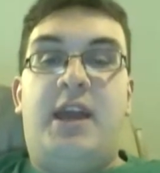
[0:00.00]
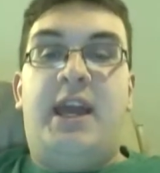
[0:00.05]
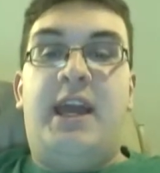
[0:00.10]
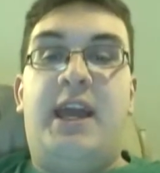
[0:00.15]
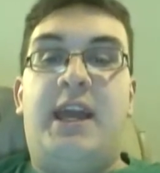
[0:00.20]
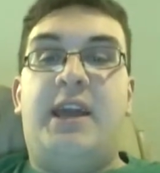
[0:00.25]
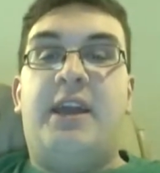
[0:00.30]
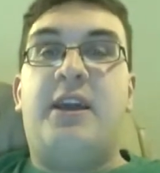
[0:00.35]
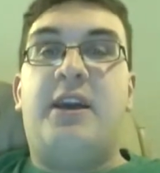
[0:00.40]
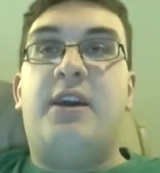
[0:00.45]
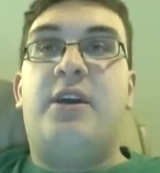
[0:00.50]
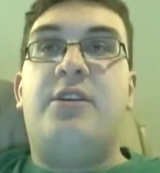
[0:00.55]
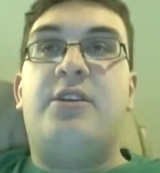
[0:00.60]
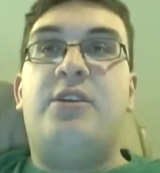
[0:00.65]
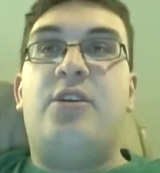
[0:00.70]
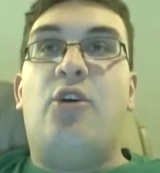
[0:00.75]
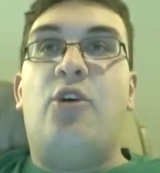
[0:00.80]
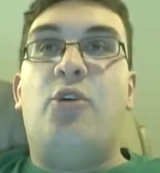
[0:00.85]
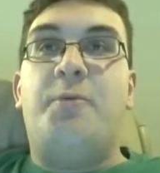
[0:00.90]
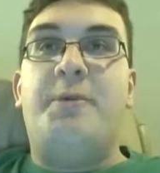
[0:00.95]

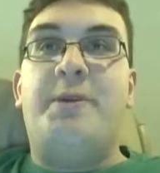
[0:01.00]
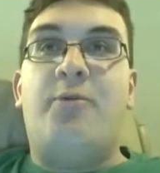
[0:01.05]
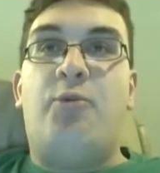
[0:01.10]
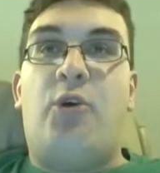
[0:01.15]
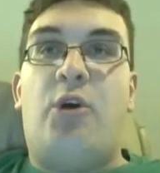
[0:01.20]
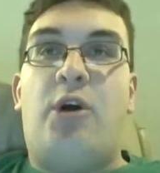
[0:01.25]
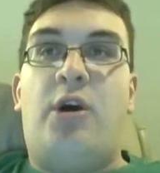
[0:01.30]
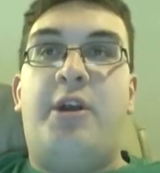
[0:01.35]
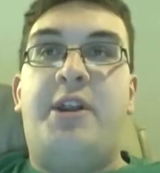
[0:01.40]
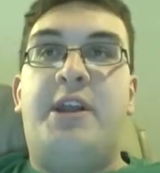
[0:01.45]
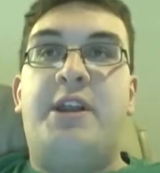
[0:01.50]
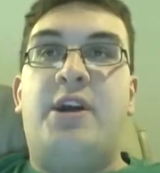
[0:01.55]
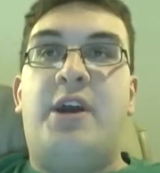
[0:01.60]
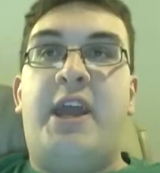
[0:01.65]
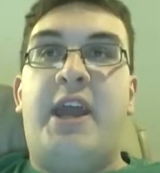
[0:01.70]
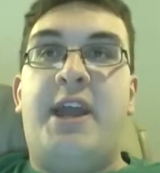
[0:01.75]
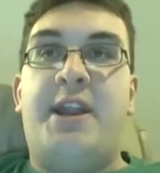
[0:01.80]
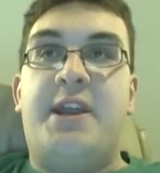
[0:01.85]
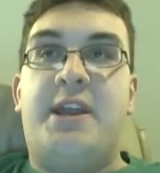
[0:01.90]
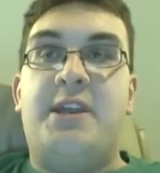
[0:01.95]
And Obi-Wan and
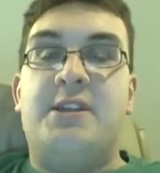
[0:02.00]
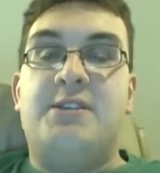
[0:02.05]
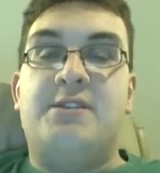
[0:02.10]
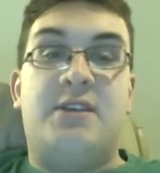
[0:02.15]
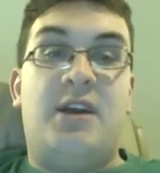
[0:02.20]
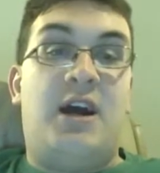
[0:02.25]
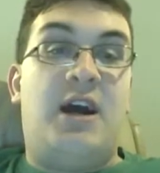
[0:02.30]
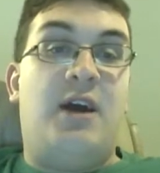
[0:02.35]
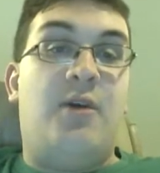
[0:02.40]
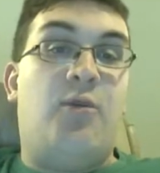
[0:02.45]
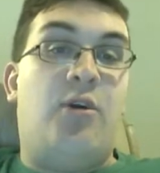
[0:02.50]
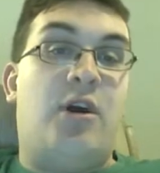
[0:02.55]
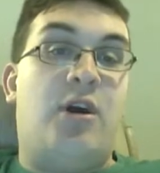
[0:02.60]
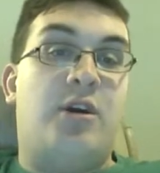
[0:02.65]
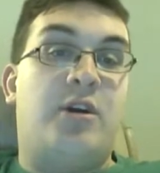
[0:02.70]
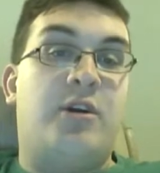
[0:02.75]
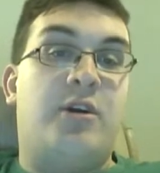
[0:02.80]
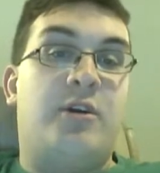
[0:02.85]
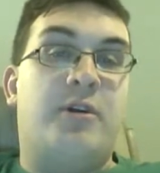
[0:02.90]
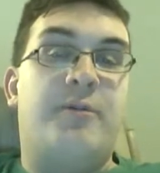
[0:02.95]
Anakin
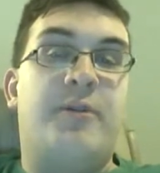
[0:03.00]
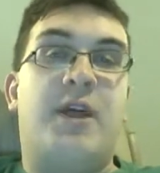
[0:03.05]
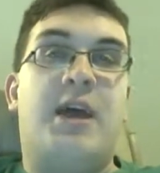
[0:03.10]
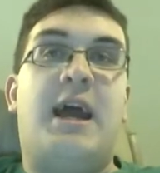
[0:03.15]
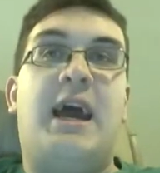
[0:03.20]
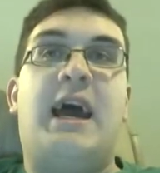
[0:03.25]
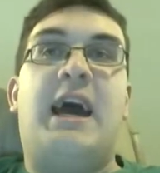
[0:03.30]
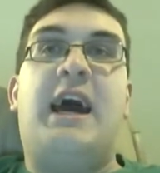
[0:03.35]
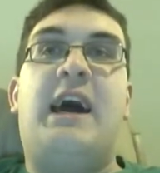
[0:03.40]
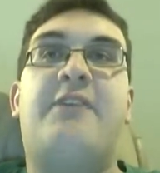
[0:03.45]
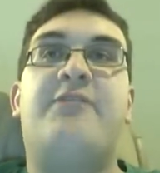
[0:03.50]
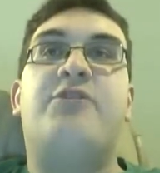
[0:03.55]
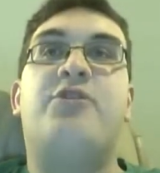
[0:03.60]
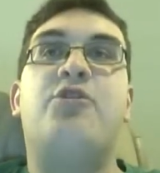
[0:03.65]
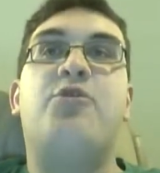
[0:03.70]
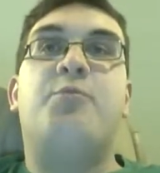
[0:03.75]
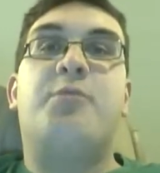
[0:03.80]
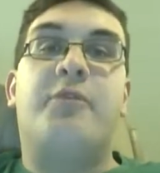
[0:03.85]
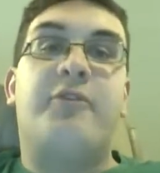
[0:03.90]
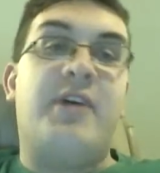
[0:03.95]
Skywalker have
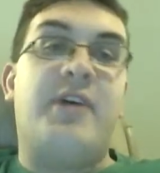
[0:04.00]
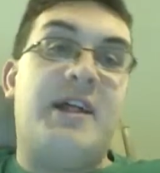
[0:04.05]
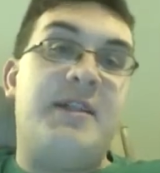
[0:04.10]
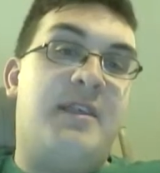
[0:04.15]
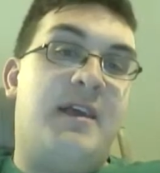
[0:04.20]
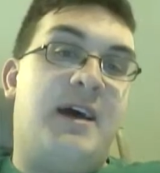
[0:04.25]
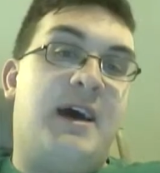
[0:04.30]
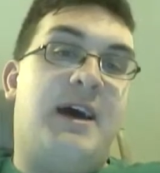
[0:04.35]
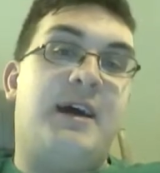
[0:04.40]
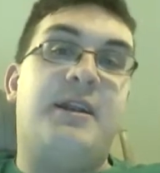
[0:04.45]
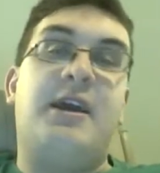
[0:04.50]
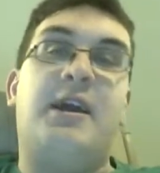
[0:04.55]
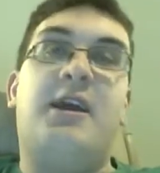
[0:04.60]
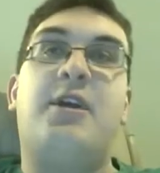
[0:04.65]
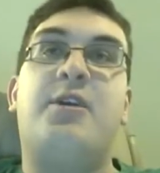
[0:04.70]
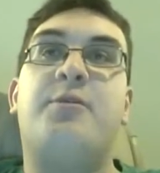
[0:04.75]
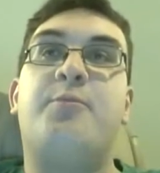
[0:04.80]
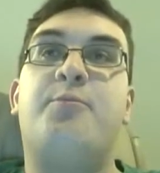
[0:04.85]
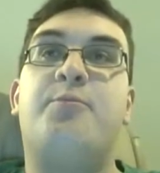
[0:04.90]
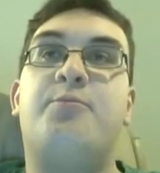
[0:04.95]
to prevent that
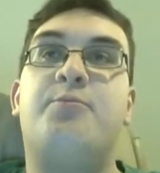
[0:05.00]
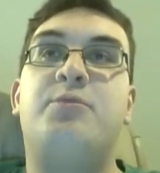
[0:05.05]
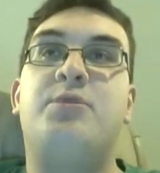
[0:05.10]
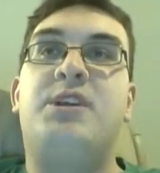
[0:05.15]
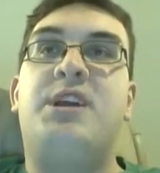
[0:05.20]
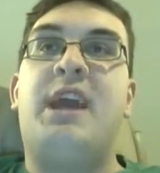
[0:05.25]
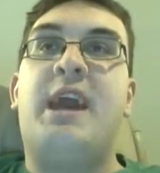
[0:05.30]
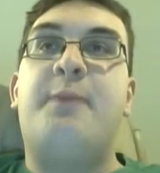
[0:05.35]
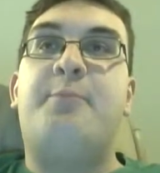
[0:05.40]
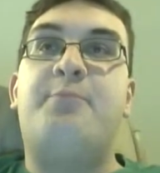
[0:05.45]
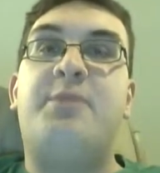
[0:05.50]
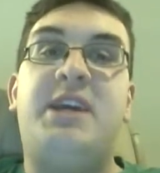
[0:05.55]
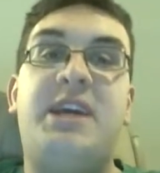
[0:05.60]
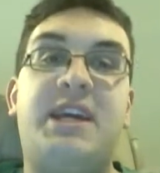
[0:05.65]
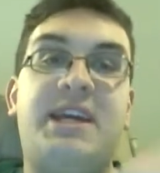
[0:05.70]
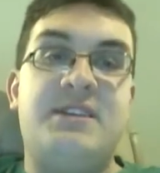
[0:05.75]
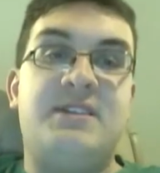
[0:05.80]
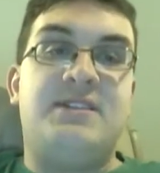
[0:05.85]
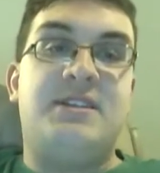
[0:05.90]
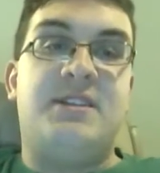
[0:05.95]
and get
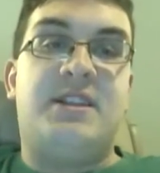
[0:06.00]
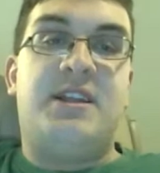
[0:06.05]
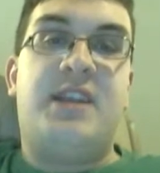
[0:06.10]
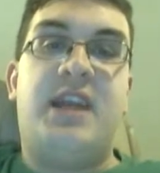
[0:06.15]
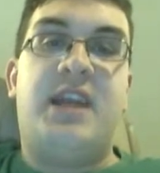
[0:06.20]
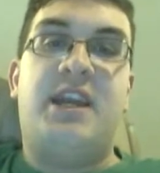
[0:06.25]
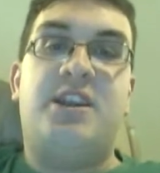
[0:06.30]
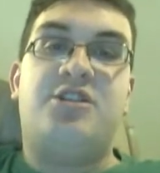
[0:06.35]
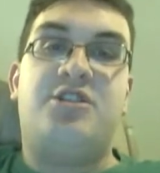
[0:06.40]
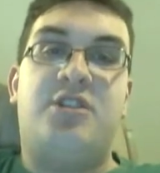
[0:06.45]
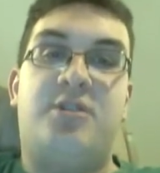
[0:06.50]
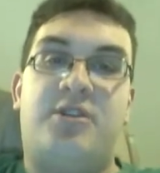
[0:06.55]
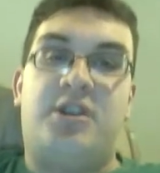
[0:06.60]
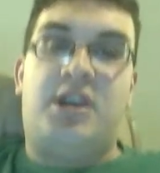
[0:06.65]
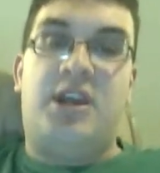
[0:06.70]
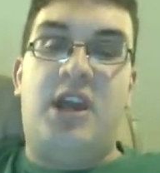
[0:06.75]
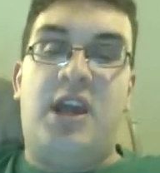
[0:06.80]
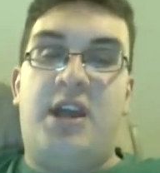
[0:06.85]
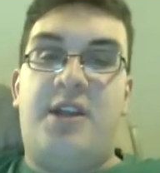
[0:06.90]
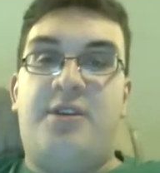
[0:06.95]
peace in the
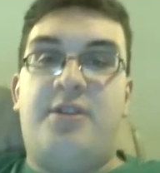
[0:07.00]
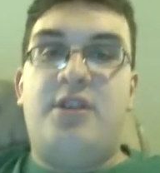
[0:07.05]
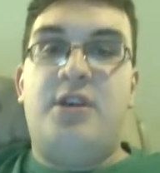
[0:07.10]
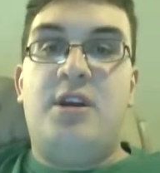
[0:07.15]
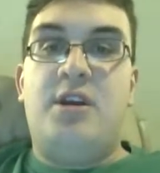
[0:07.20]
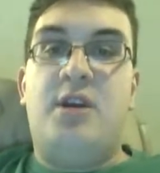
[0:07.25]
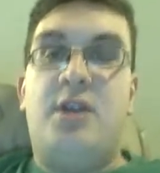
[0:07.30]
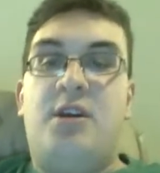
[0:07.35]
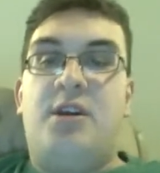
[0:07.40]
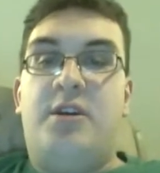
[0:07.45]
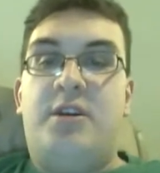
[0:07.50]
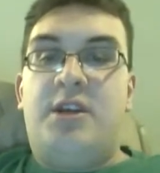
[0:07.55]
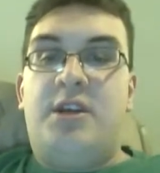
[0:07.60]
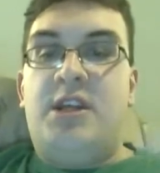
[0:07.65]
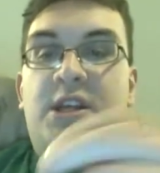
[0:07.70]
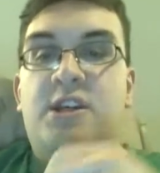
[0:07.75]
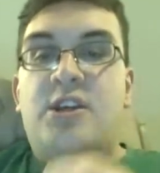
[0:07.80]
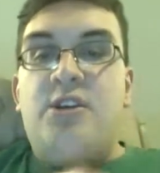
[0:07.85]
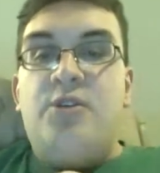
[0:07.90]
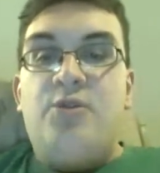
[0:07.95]
nation. And
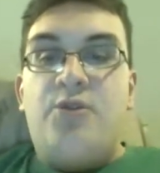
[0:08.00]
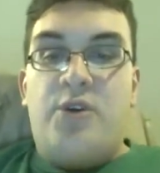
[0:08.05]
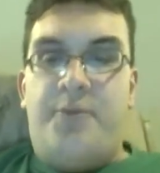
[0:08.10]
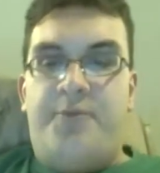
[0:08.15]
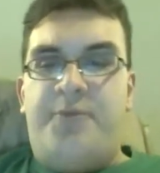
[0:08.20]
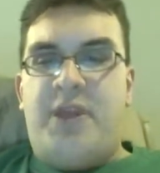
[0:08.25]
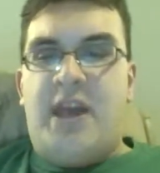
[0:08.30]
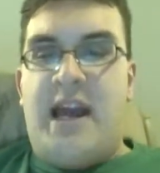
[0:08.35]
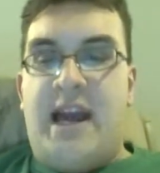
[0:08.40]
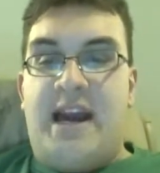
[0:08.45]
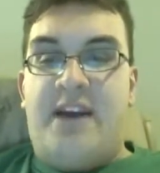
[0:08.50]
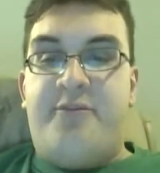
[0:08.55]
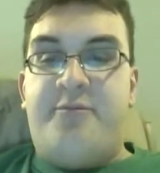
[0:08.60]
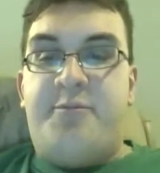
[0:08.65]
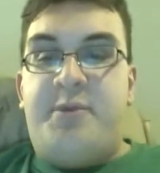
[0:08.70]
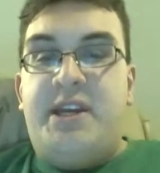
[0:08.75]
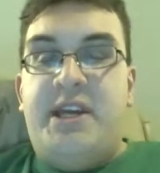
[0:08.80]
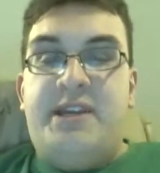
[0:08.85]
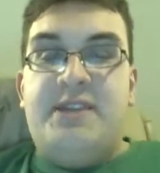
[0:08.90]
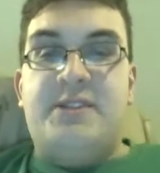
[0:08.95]
you
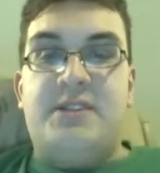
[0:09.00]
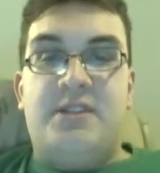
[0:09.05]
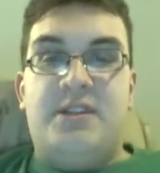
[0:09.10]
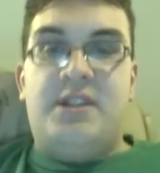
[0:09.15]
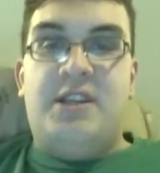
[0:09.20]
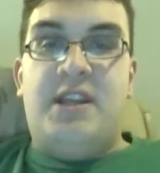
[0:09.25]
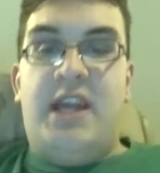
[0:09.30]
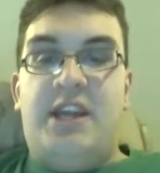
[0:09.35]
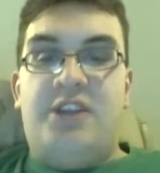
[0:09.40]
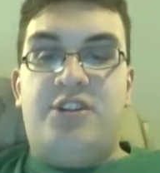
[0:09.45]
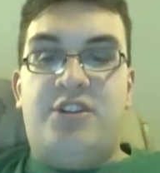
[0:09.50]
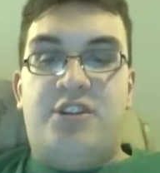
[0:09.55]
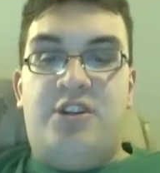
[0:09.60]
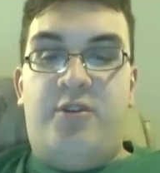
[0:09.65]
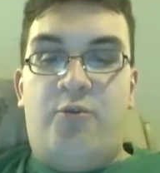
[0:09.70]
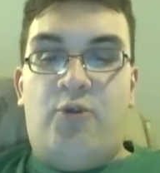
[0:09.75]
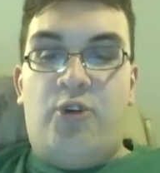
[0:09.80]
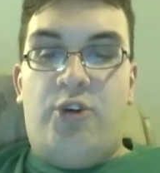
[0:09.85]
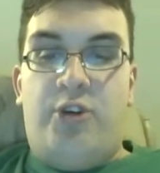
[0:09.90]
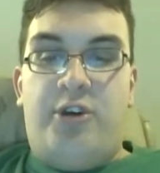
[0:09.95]
have peace in the nation
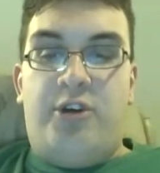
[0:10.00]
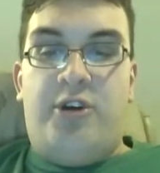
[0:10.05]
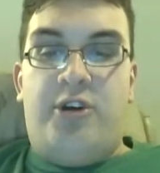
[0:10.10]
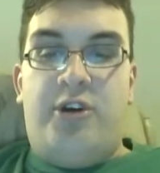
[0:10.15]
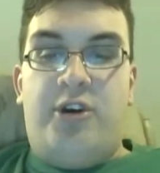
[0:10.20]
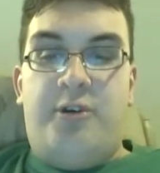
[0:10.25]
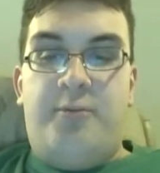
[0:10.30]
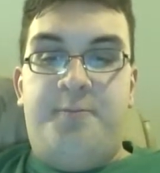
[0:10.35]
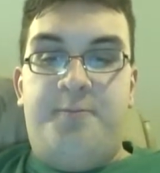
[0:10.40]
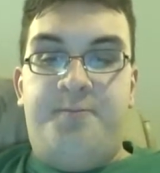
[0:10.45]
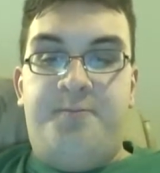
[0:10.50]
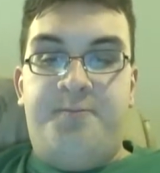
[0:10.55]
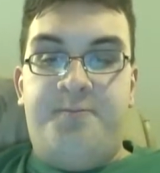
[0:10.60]
and whatnot.